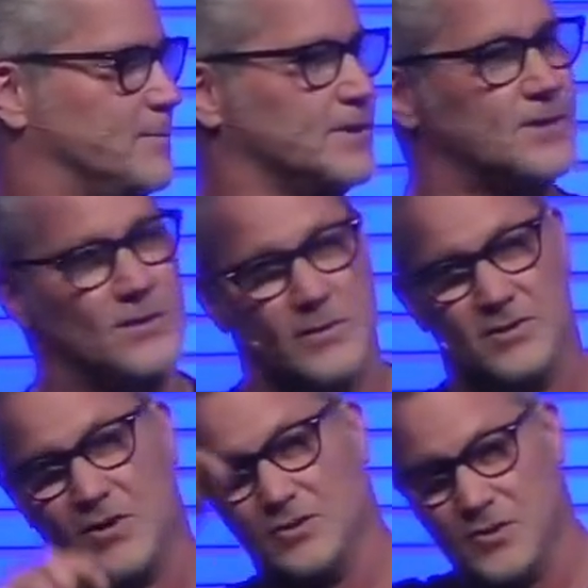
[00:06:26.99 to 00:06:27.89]
But you know, He's
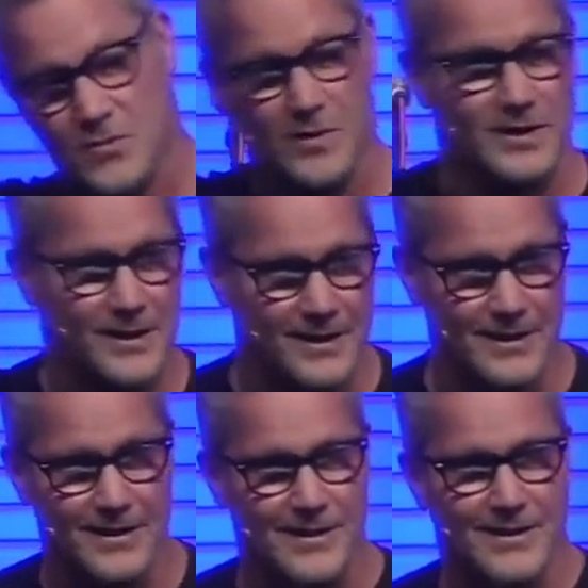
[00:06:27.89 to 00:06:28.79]
also working
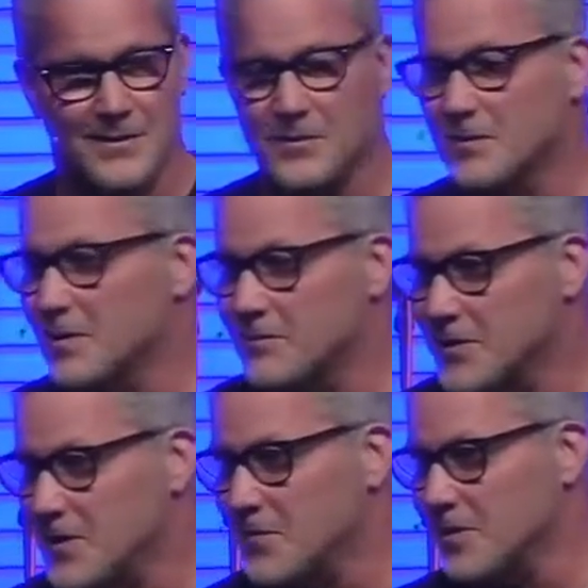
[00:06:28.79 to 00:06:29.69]
wherever
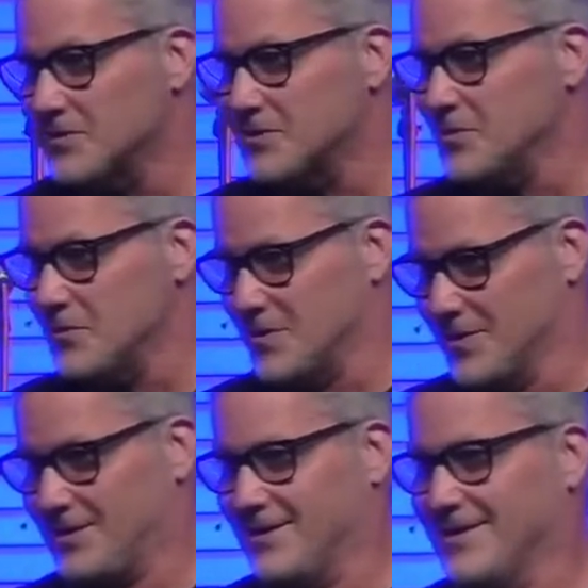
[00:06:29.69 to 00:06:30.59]
He wants to
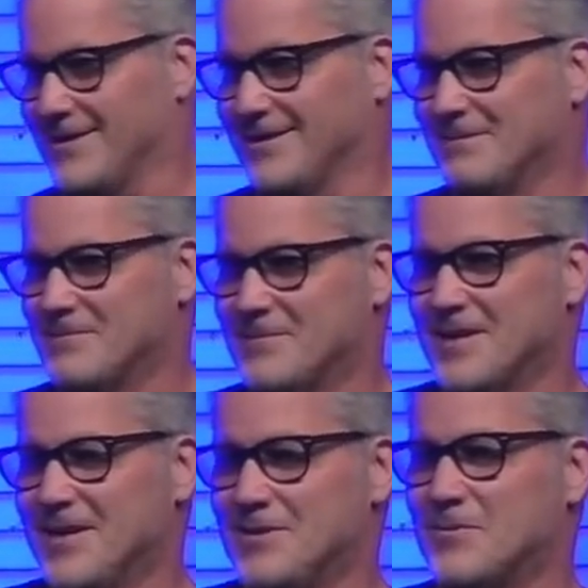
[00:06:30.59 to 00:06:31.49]
work.
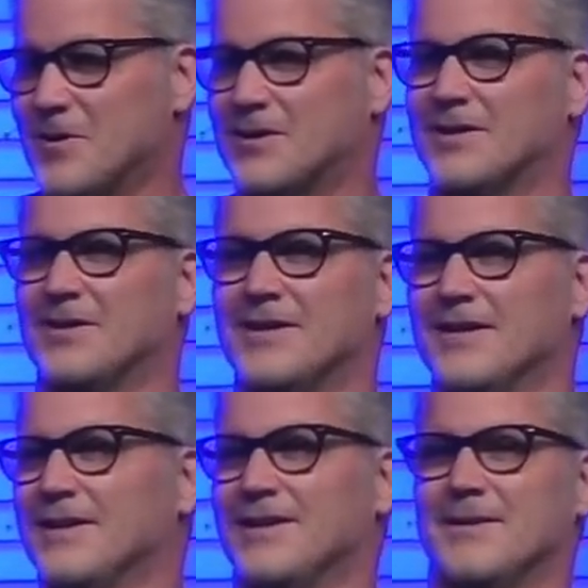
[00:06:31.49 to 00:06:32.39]
He's working,
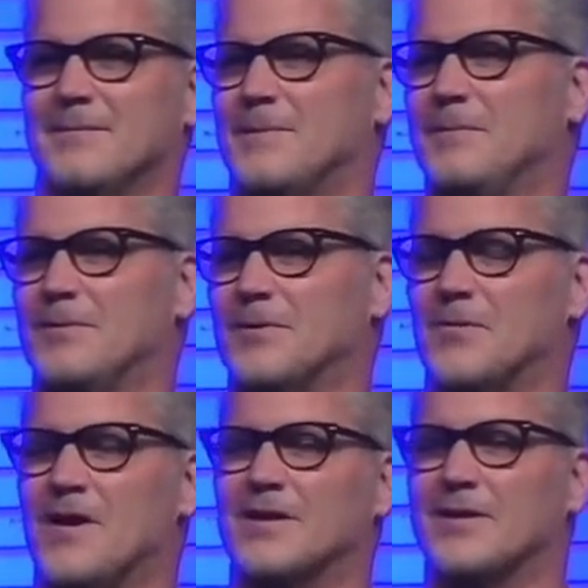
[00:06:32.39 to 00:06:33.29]
people are
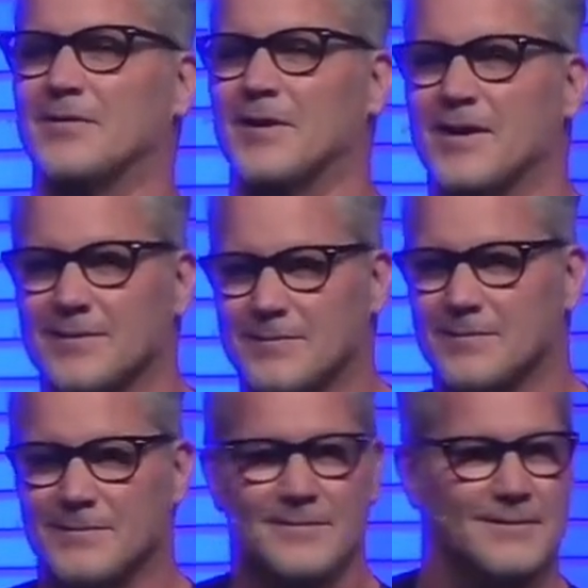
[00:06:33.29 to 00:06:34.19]
walking around
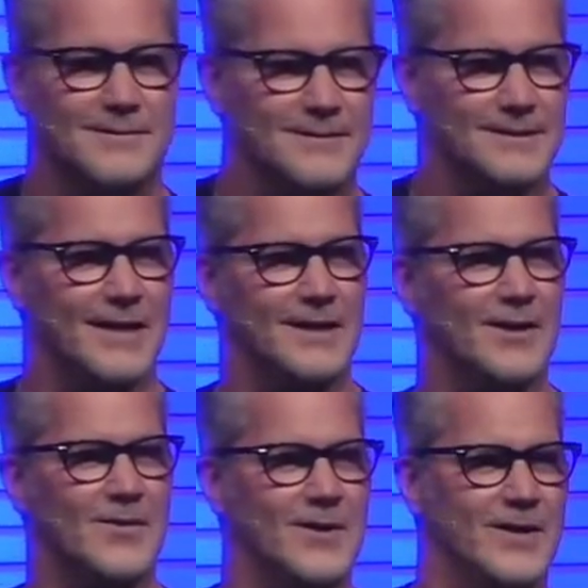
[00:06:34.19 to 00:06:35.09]
Lake
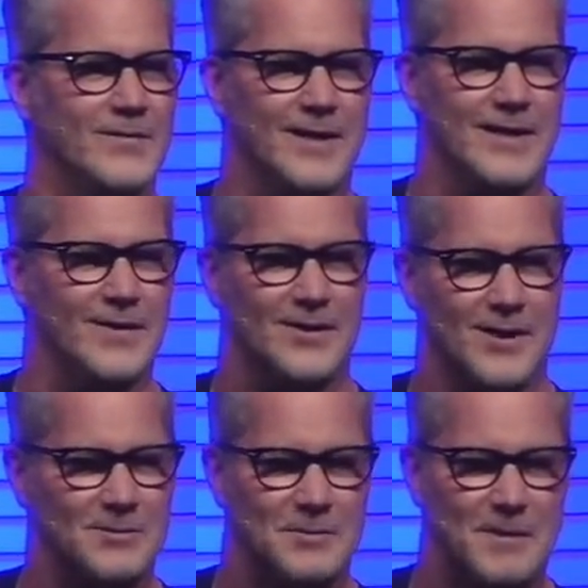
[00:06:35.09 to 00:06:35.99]
Arrowhead right now, and
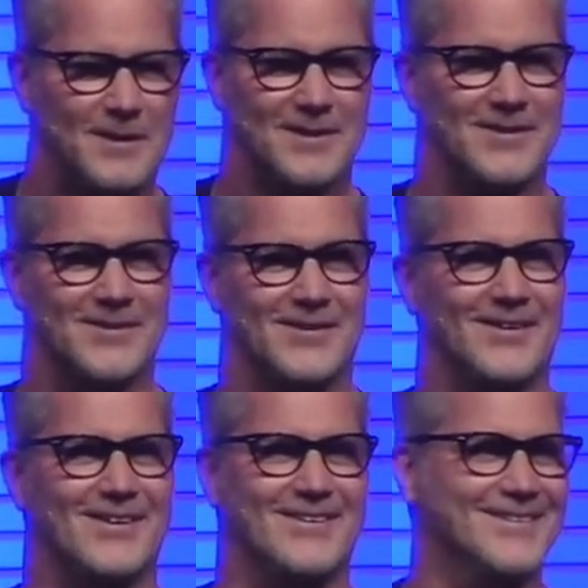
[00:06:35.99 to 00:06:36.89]
God's speaking to their
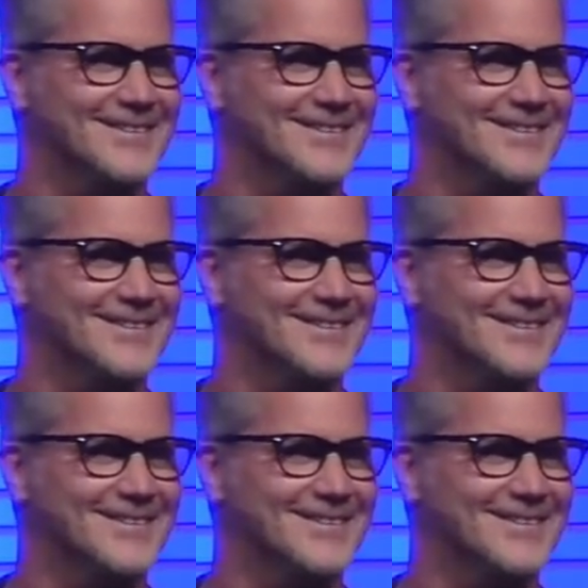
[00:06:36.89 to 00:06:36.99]
heart.